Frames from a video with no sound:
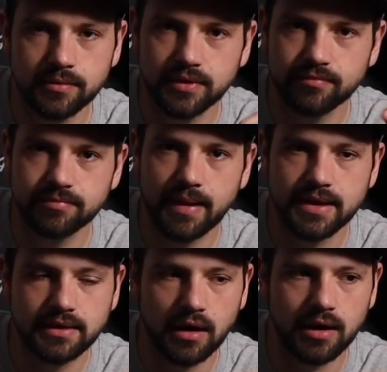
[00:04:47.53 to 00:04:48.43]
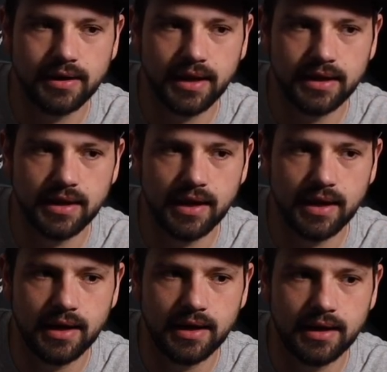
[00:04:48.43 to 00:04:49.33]
We've been on a
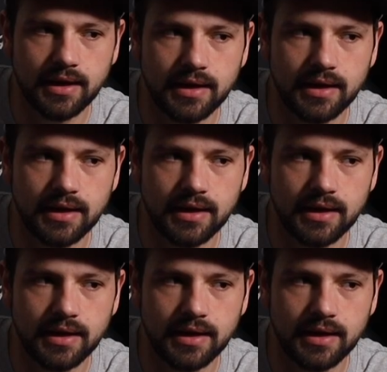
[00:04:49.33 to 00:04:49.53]
uh,